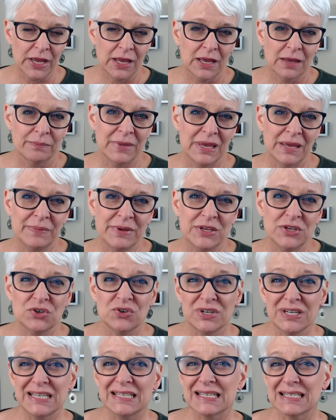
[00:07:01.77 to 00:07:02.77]
Maybe you
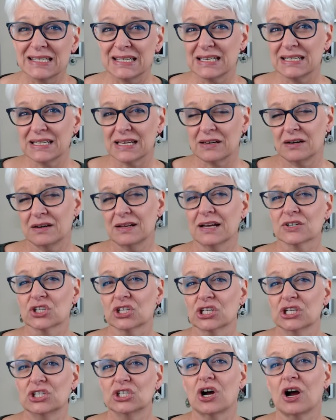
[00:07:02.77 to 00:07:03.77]
need to sit down and
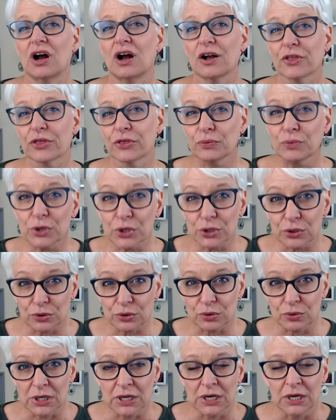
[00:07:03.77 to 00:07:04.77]
actually talk
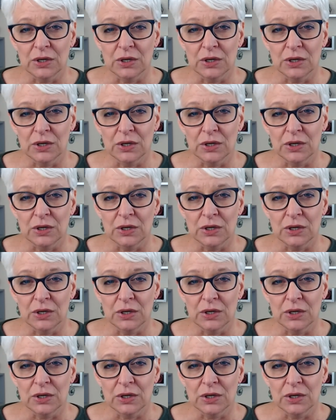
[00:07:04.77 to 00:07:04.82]
through